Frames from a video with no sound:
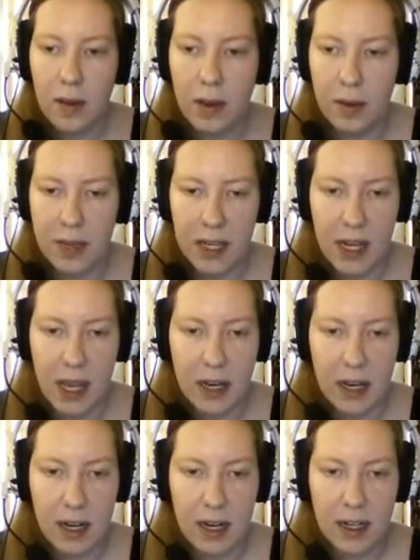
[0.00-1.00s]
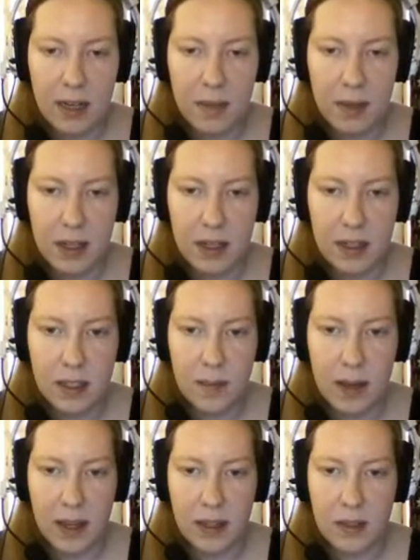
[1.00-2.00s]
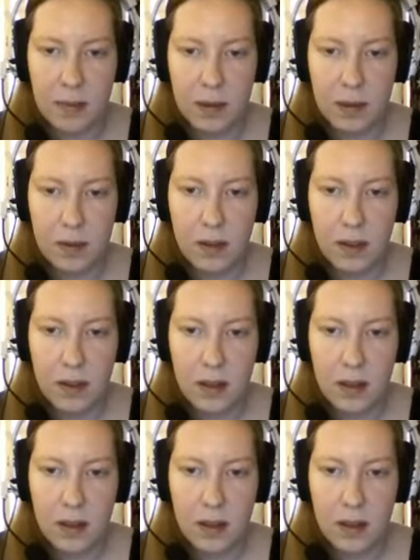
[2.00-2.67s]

I need to be in inspect mode.